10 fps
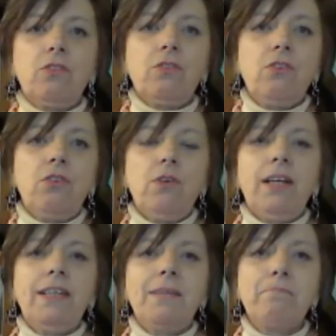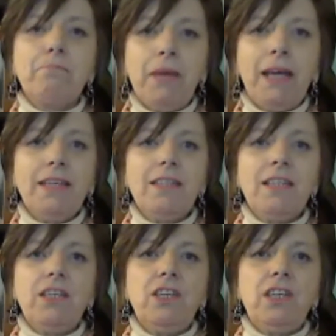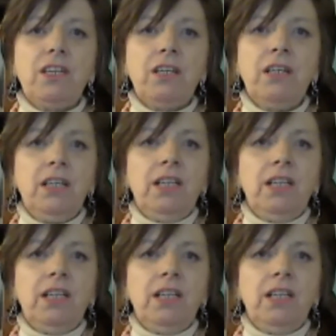through an amazing year